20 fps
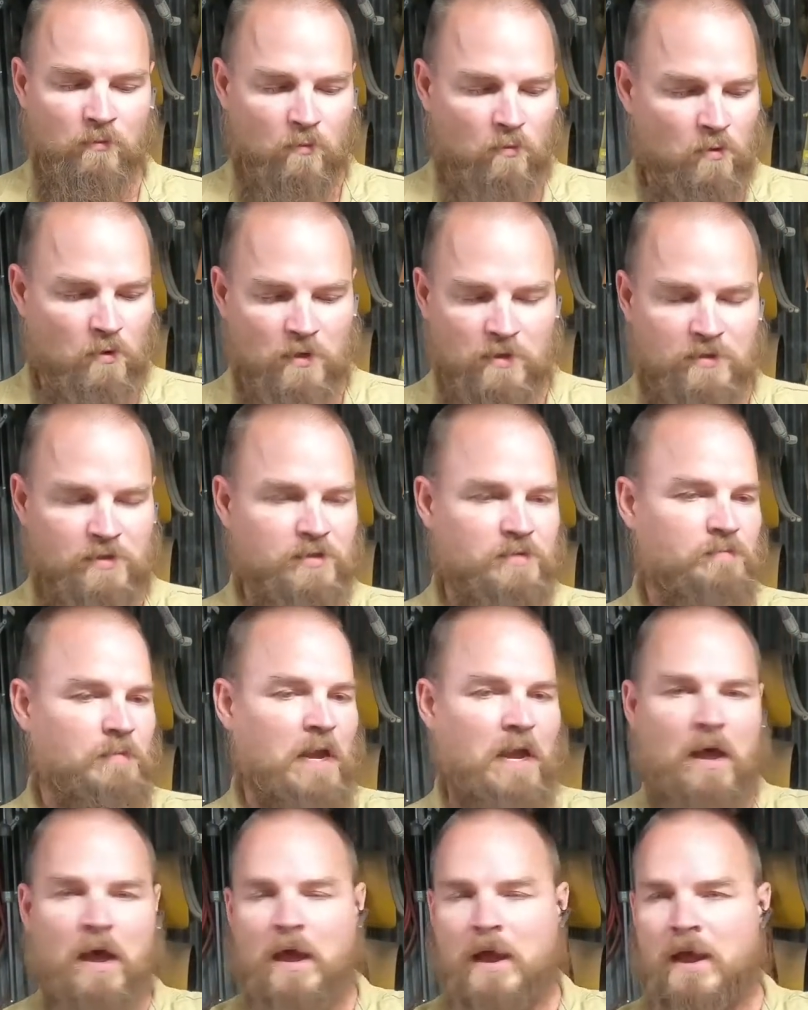once
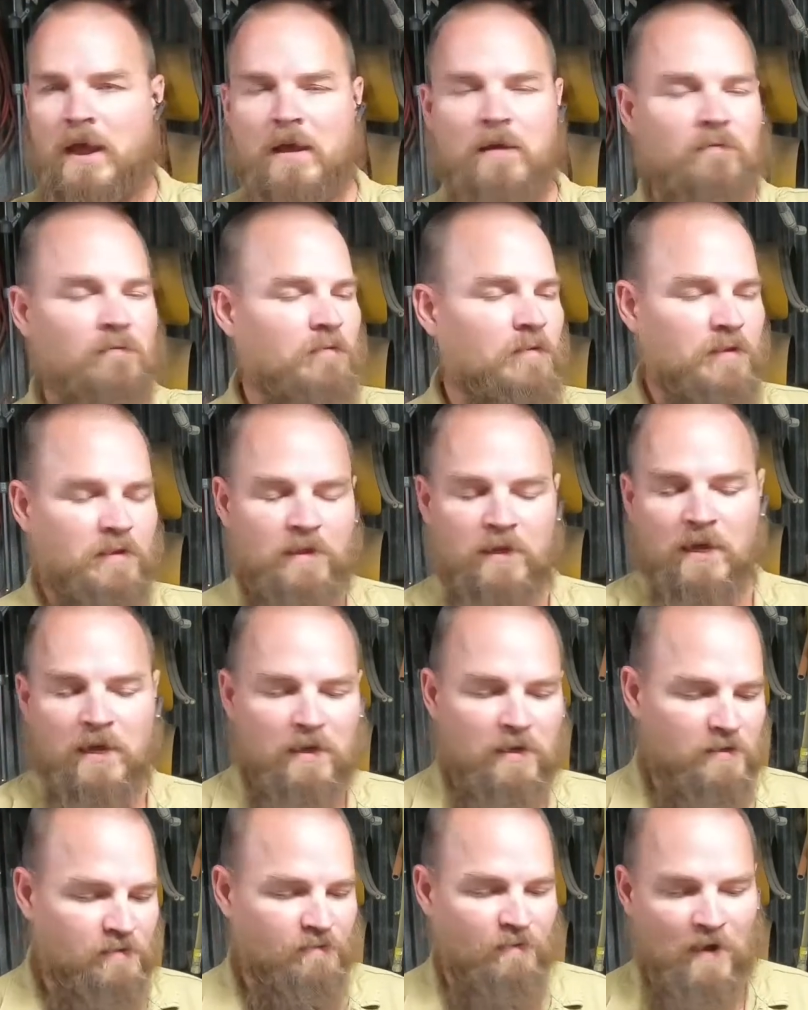
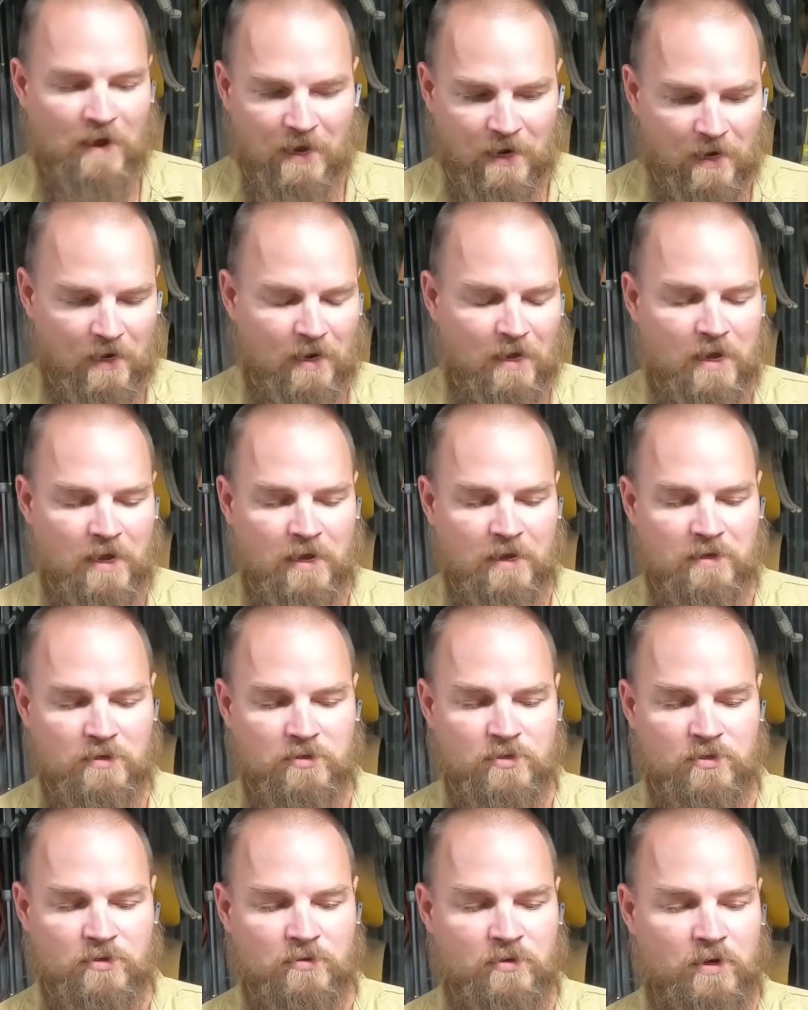everything is
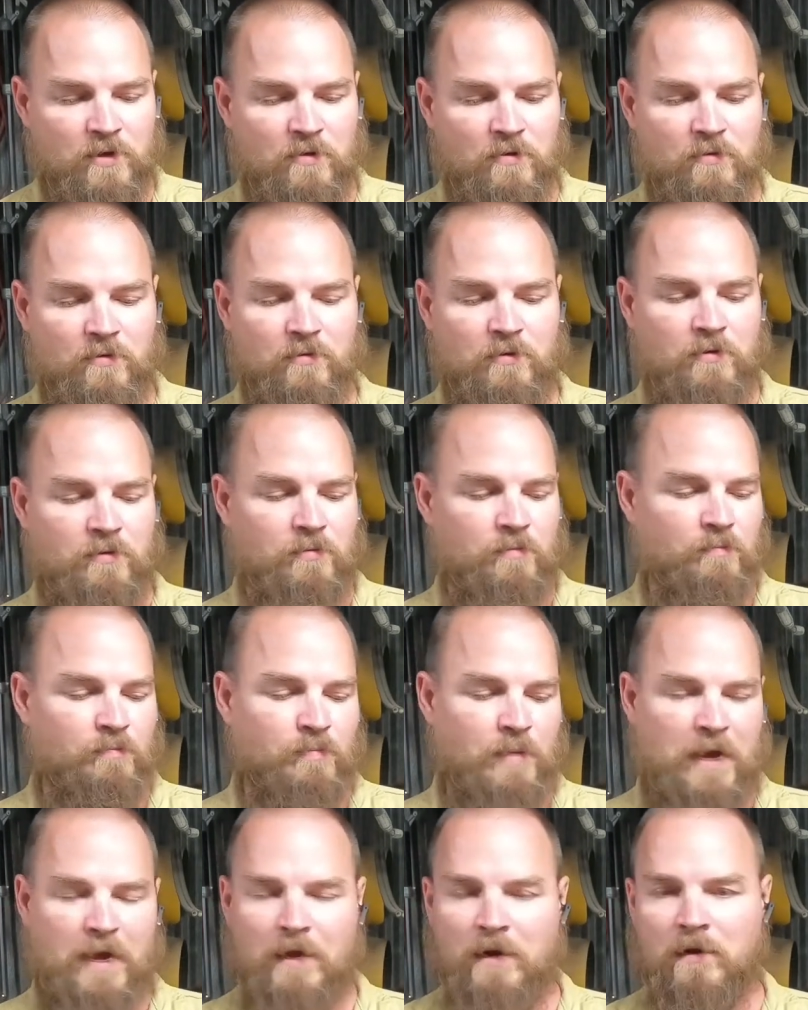finalized, you know, the
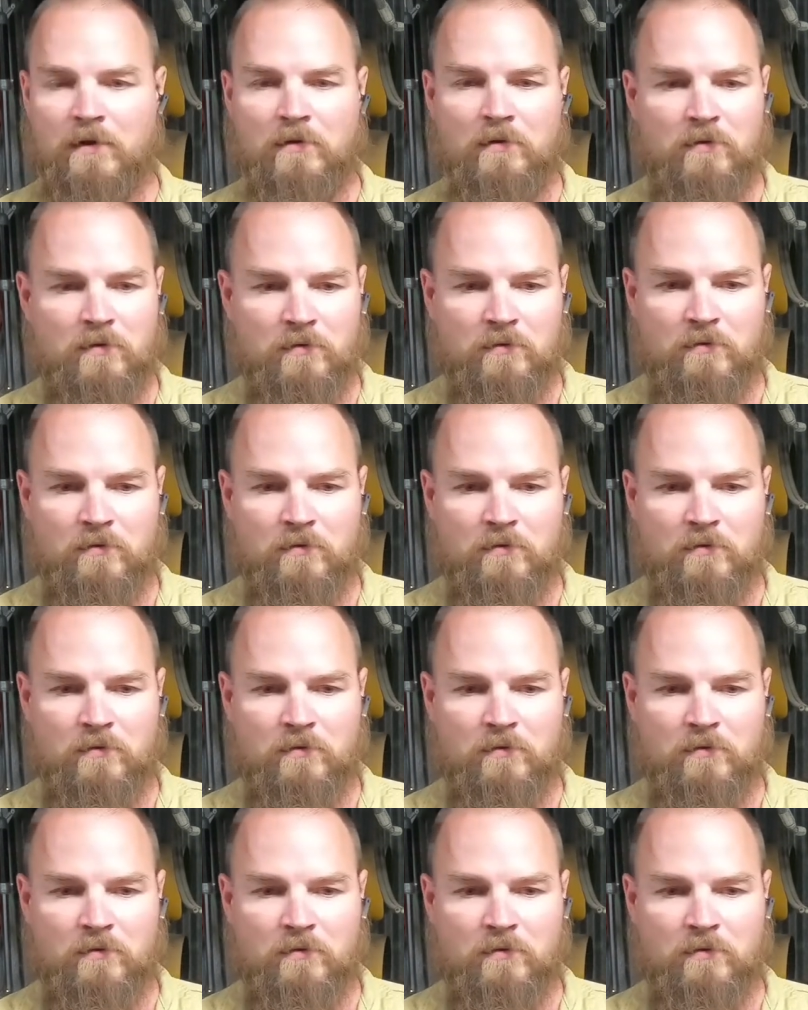battle